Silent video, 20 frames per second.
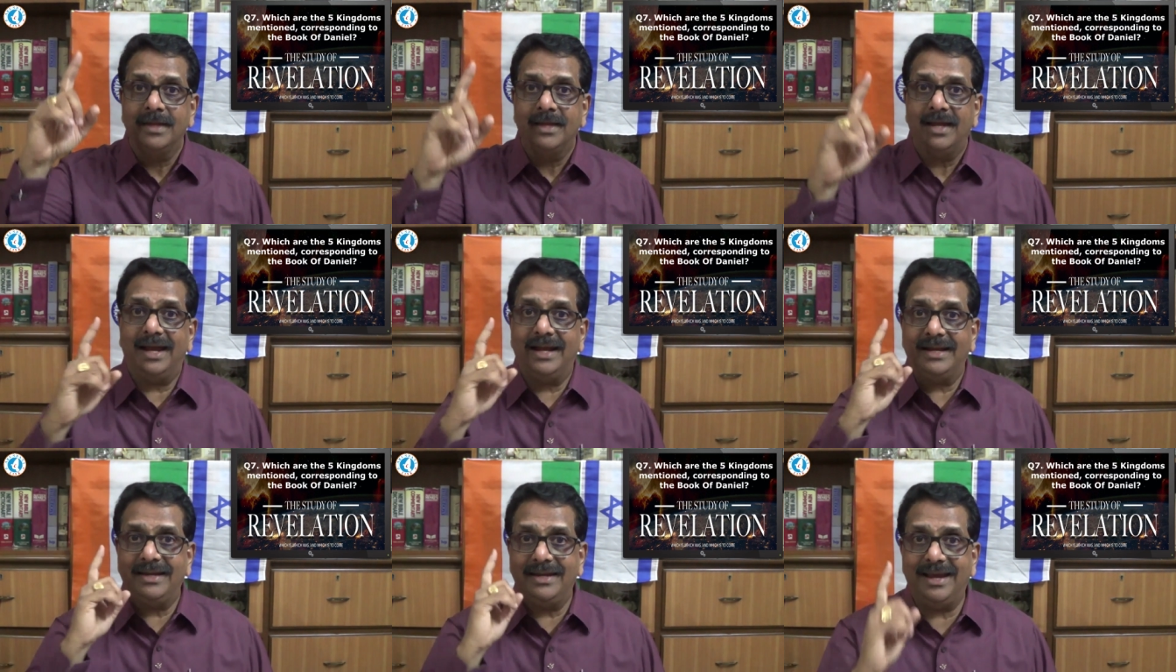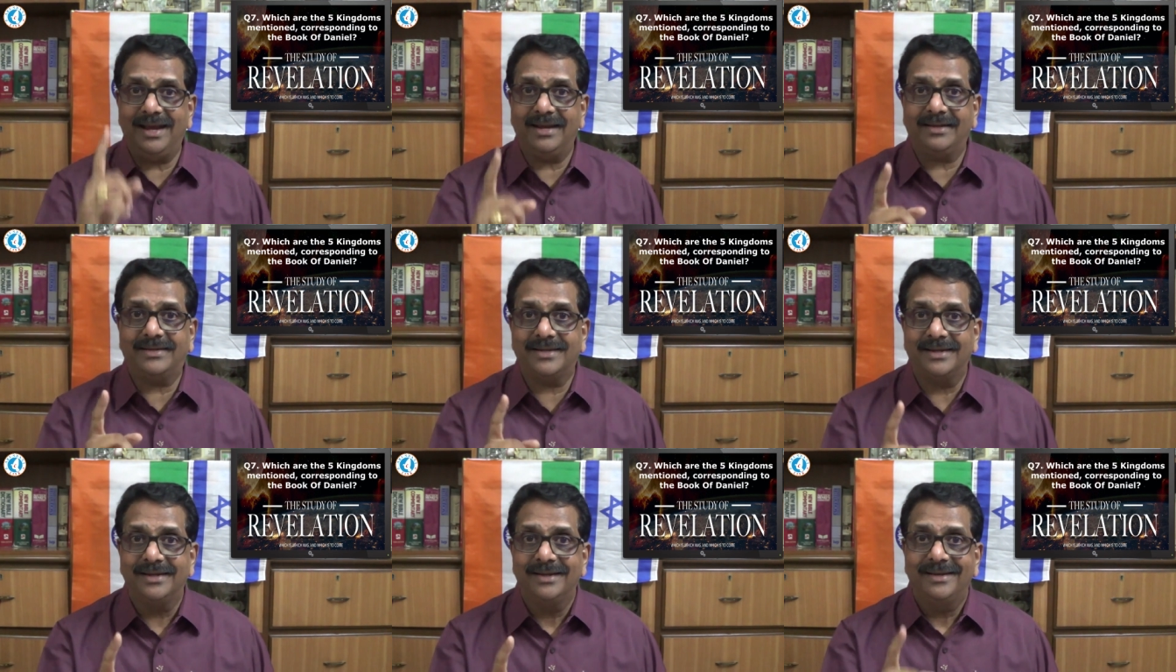And
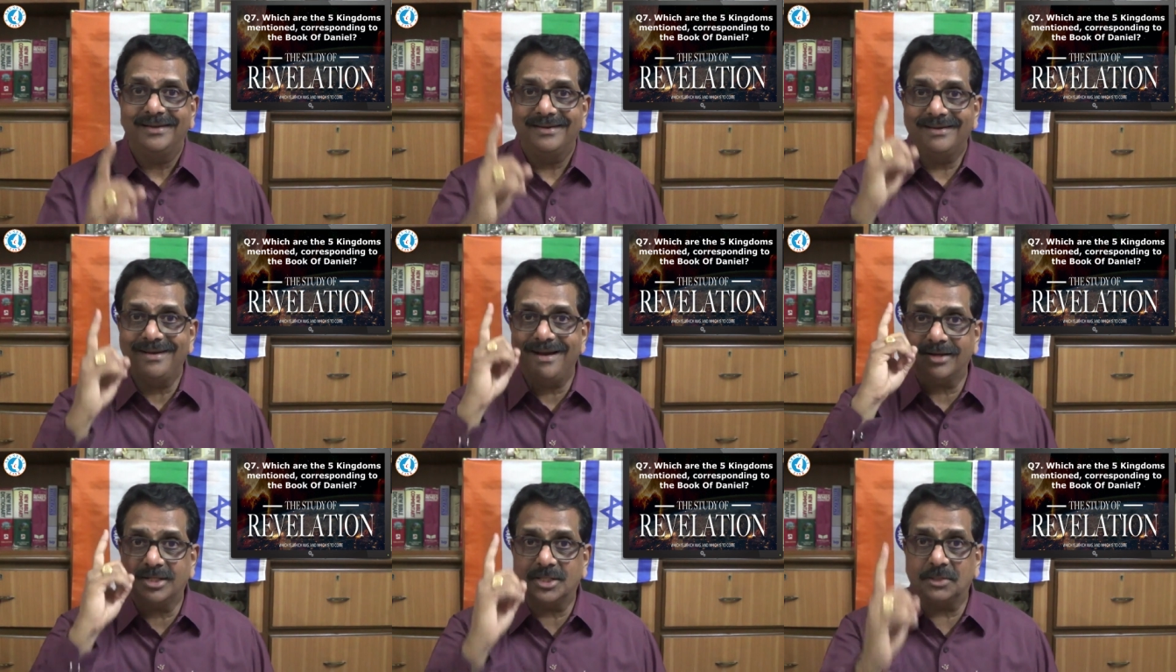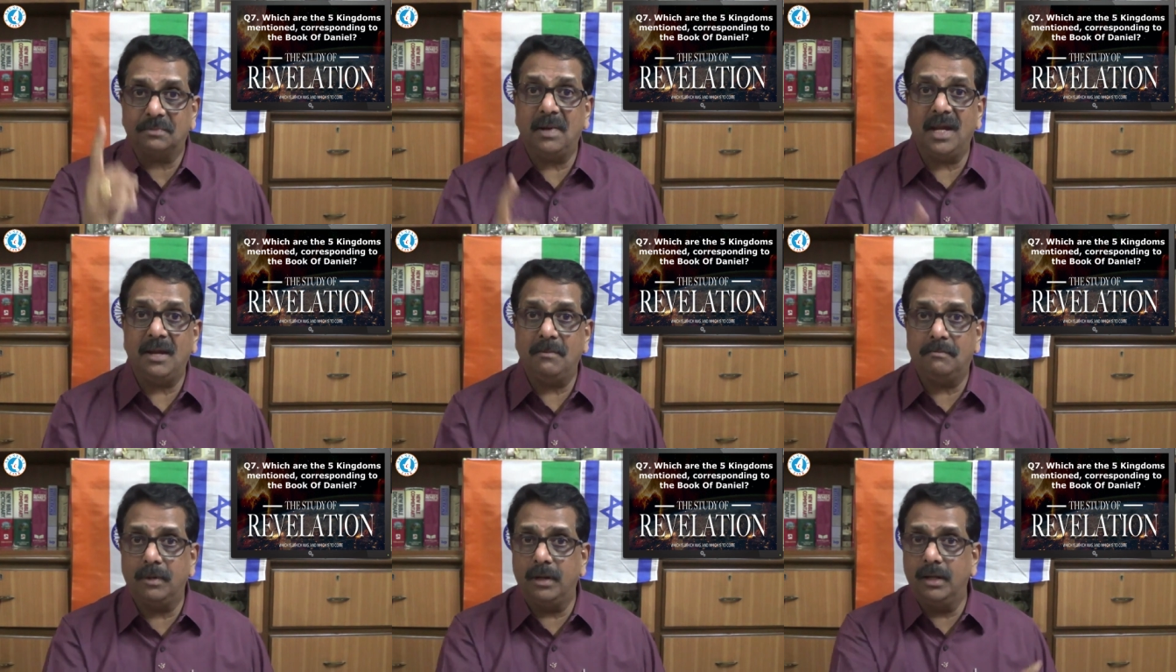yet, God's
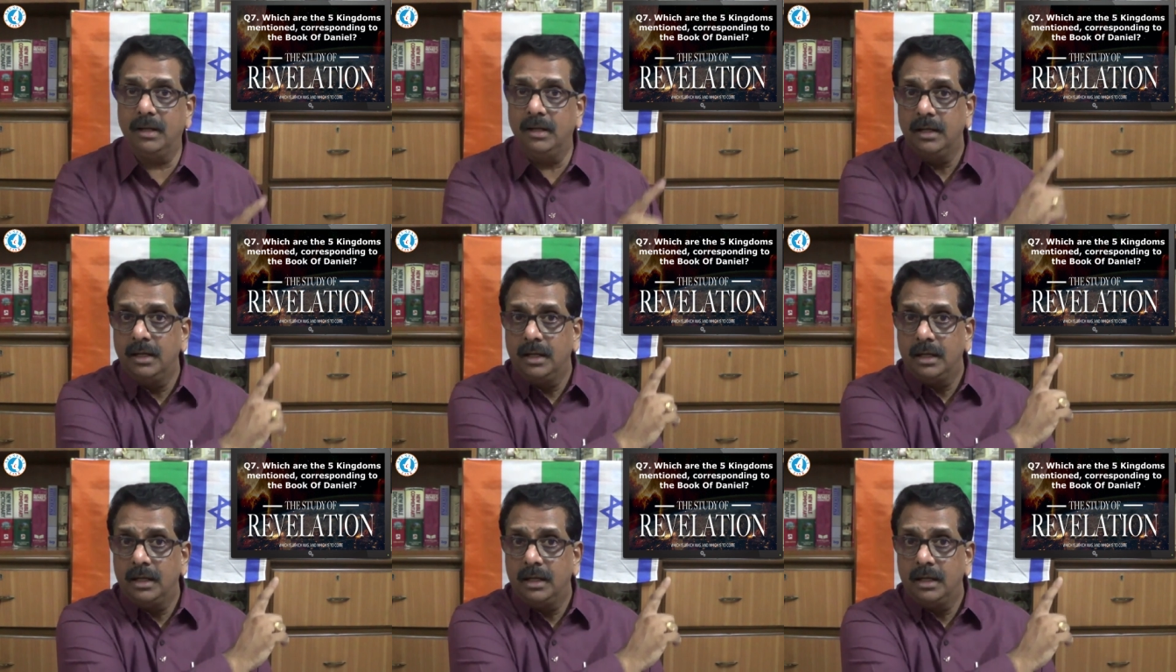people